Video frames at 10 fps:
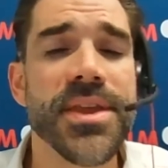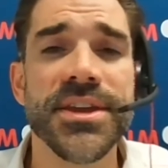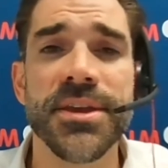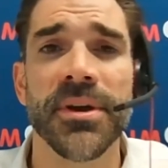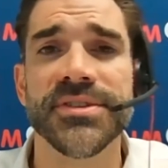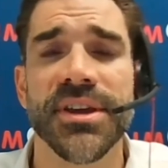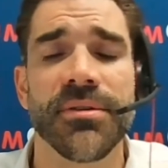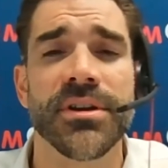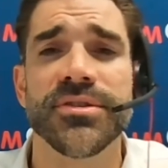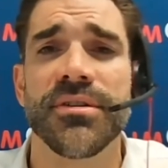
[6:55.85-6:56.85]
You might say,
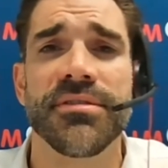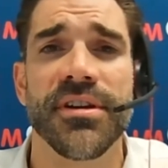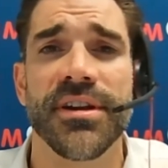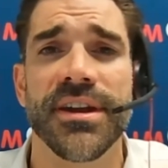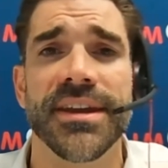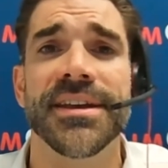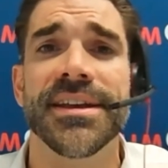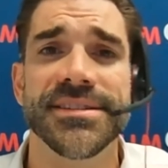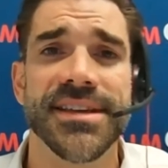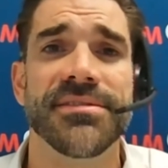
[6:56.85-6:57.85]
right, Jonathan, I need
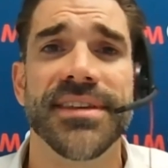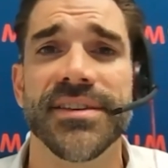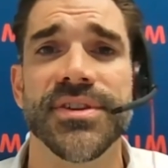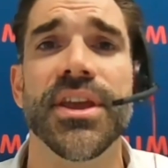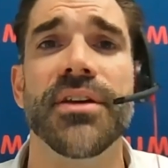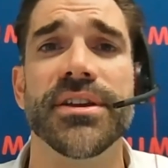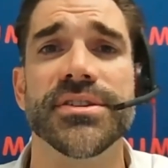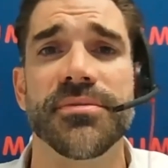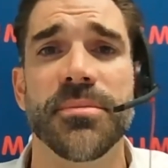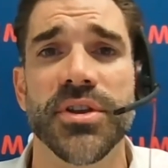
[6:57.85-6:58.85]
10,000
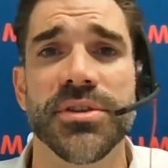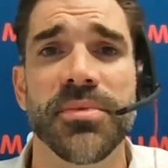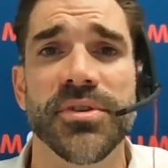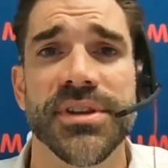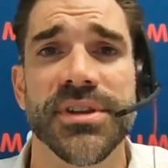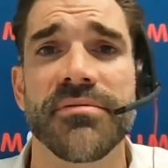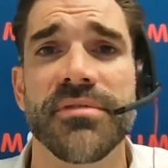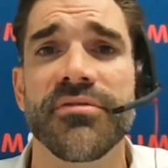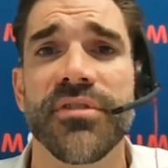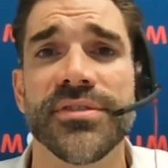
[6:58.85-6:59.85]
euros for my deposit over
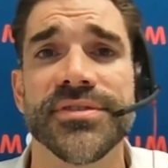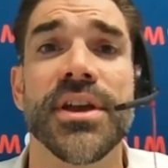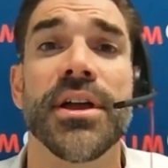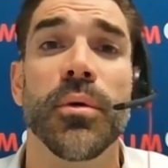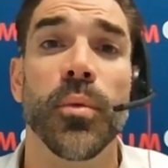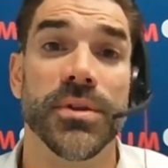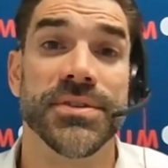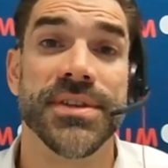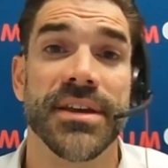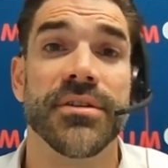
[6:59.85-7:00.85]
in France. What's
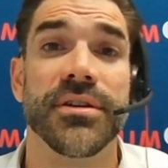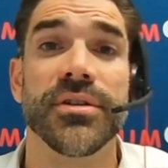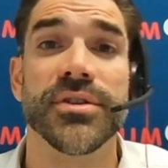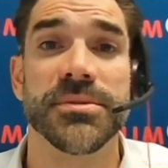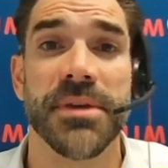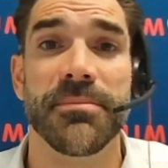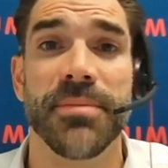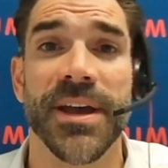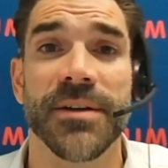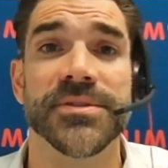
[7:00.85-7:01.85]
going to cost me in
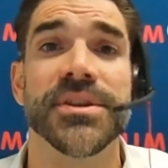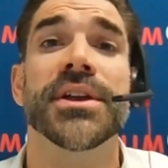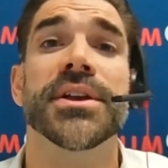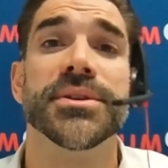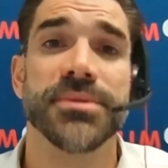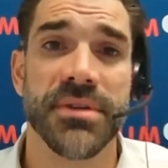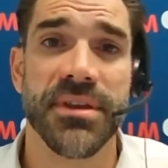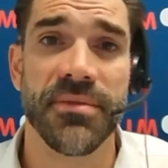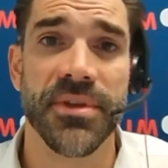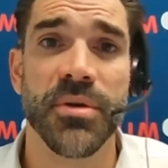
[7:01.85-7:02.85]
pounds? So I'll
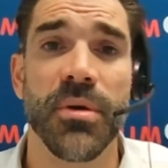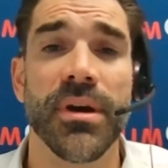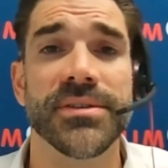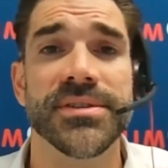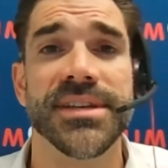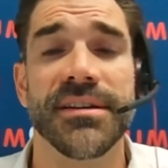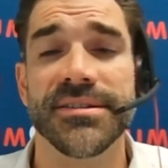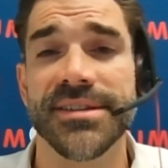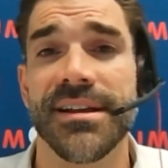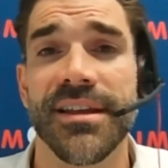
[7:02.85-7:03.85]
give you the quote, tell you
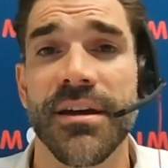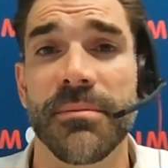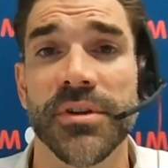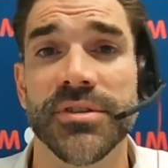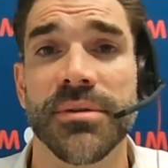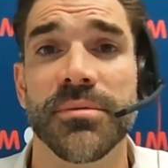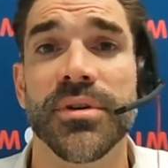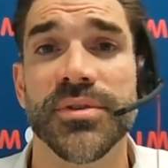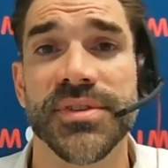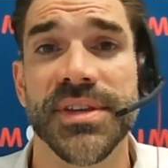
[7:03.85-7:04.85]
exactly how much that will
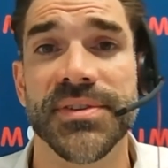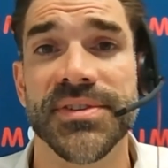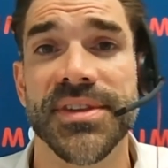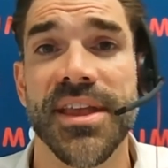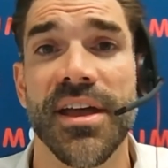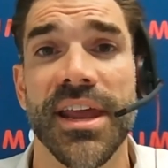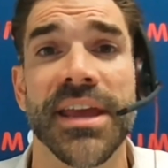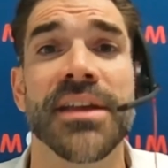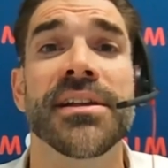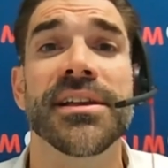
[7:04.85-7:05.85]
cost in
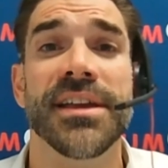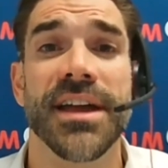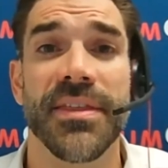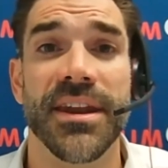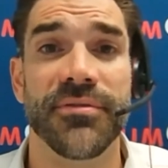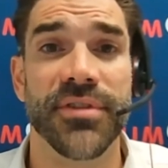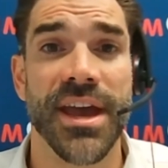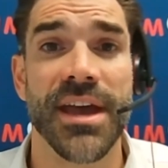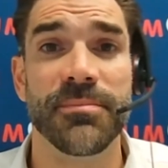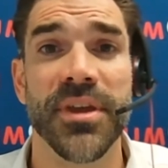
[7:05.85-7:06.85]
sterling. And then if you're
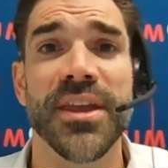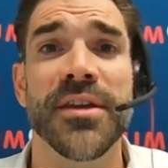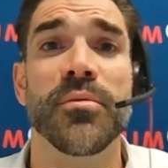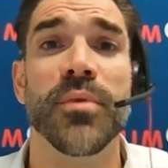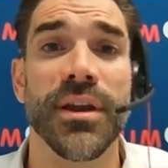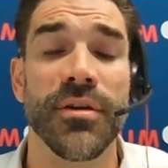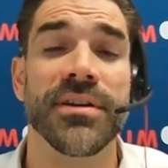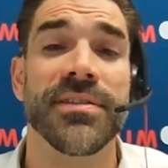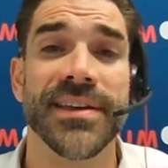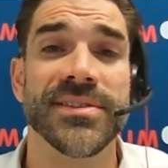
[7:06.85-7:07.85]
happy, we
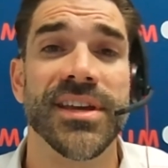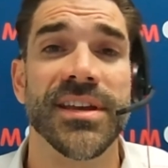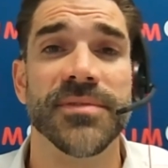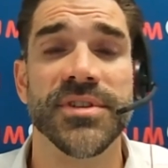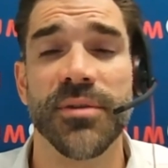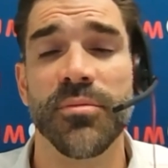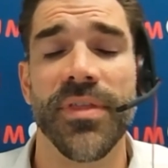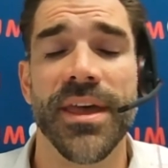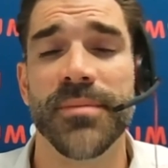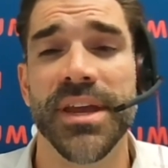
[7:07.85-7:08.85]
lock that in. So what
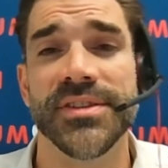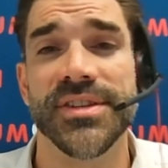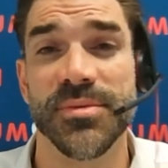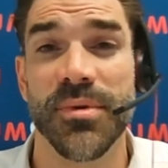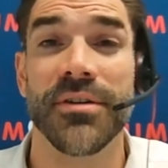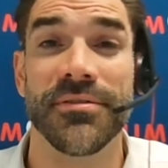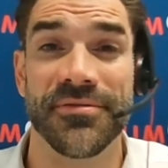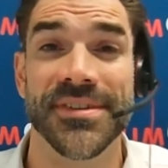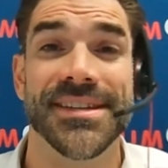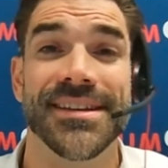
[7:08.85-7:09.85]
that means is we are
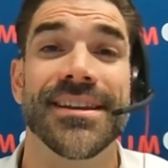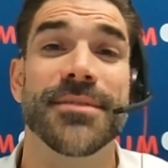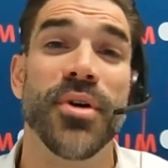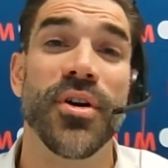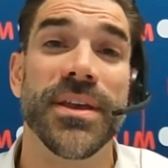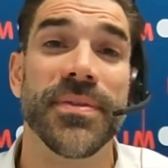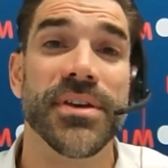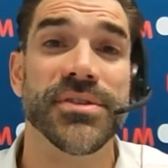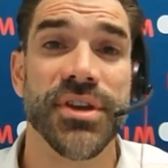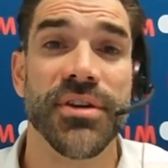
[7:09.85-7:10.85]
physically buying
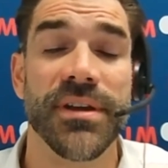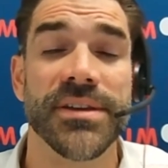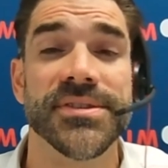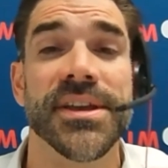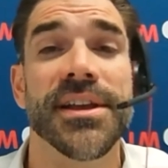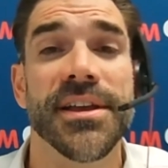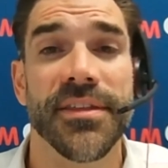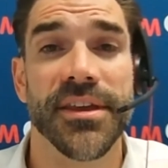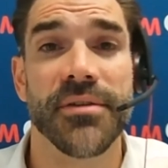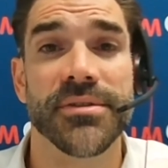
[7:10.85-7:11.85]
those euros.
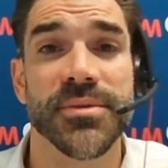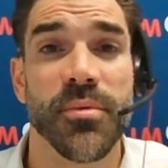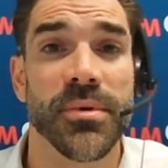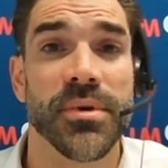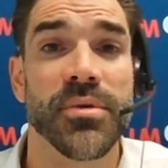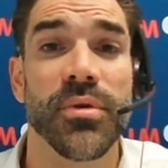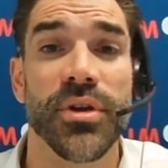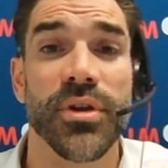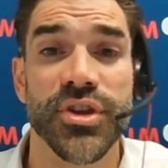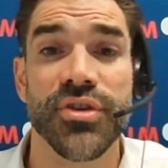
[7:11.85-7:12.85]
They go into what we call
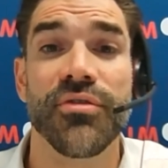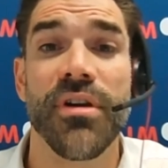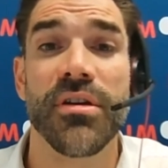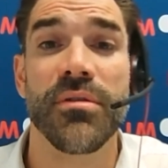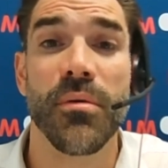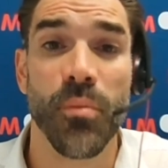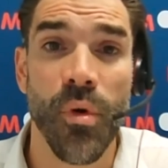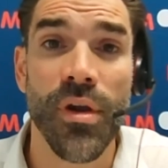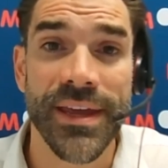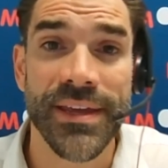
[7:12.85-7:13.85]
a euro
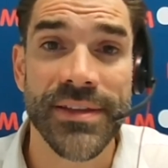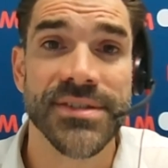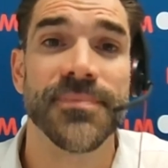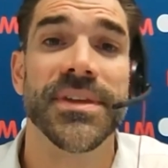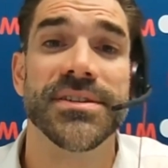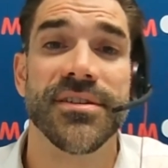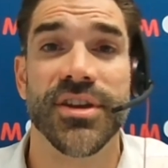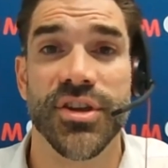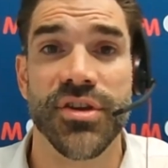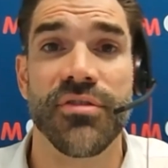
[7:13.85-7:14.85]
wallet. It's like a
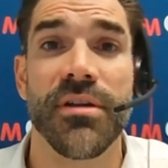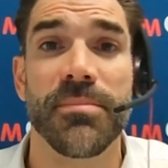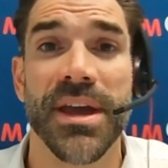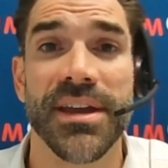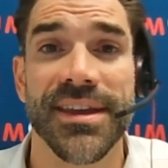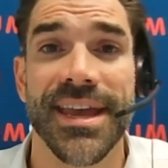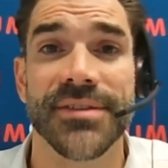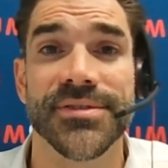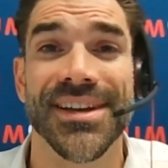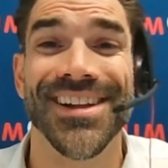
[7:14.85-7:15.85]
euro bank
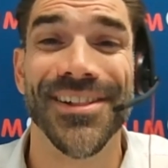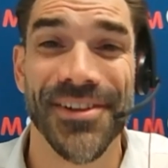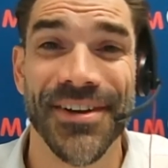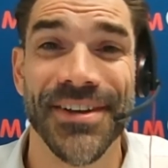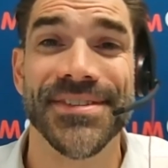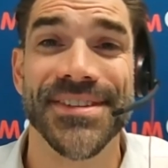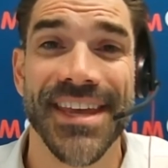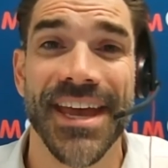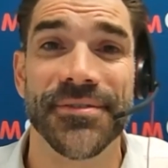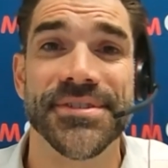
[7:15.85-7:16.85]
account, a client
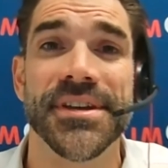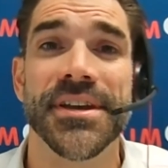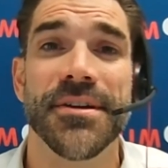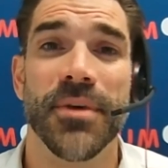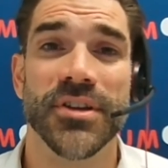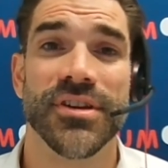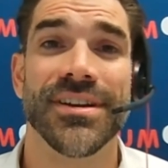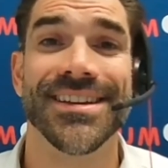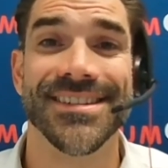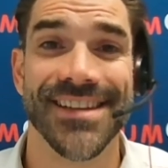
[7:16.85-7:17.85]
account, much
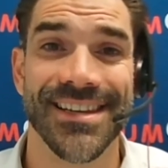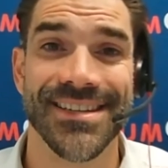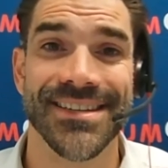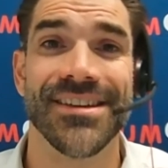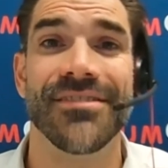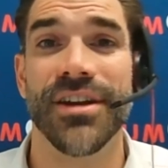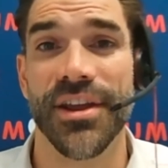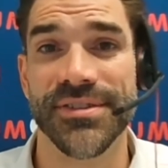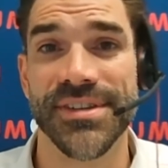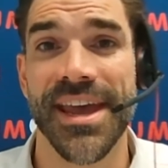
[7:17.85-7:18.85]
like a solicitor, a
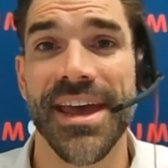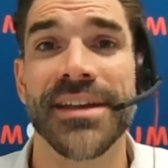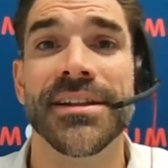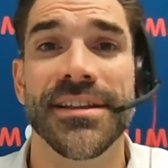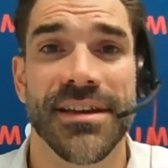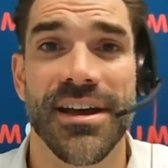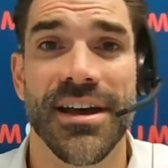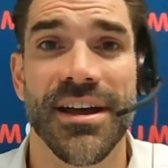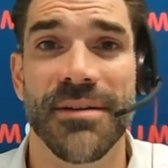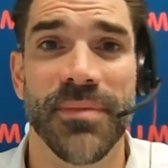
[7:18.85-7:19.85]
notaire,
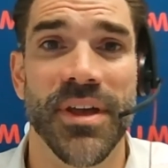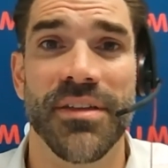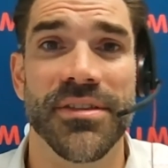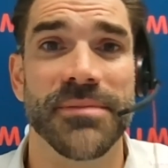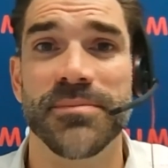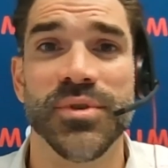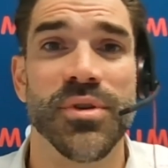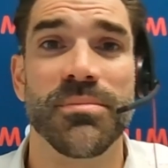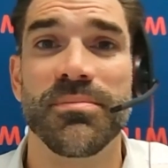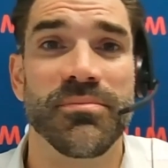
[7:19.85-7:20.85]
other sort
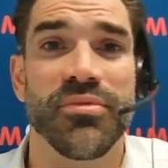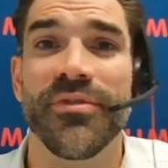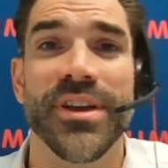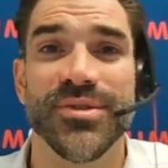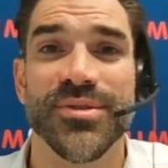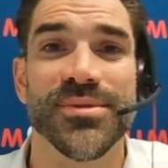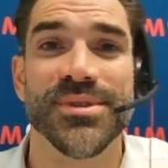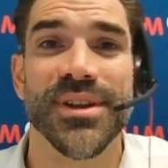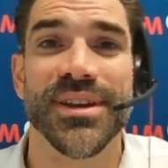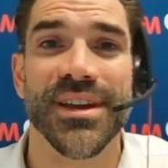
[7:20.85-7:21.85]
of professionals
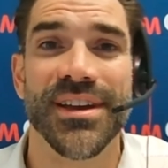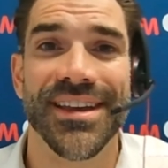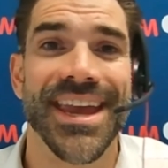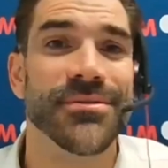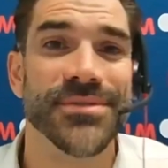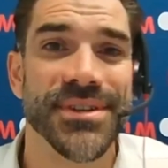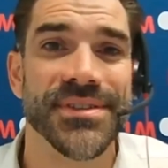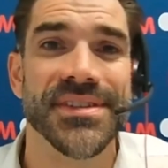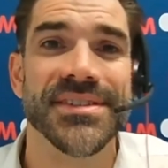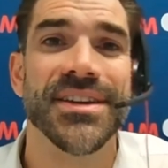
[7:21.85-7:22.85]
like
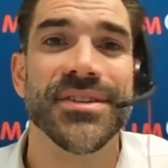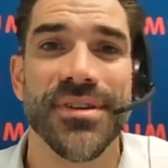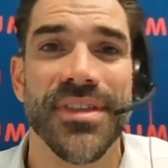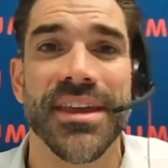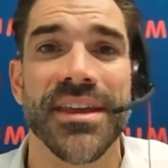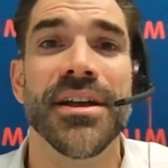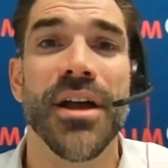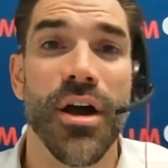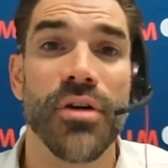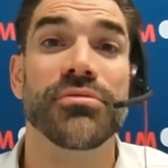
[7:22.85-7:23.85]
accountants, etc. They
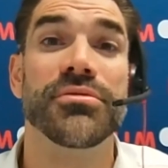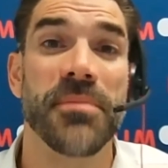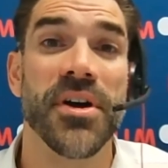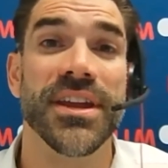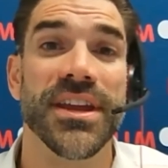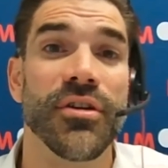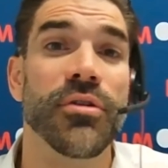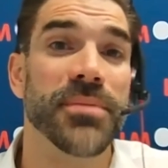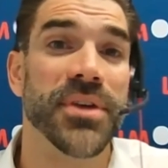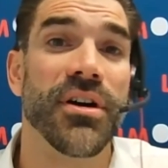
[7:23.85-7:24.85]
hold money
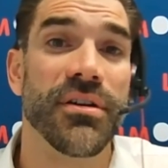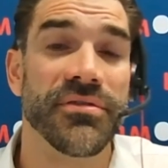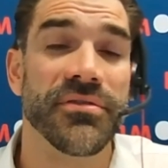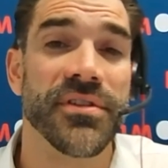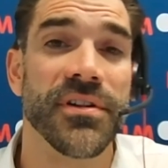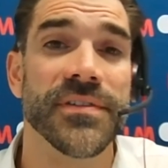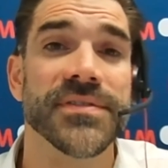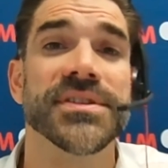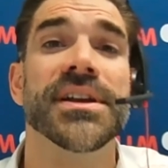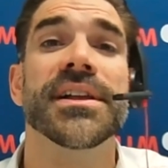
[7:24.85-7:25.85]
on behalf of clients.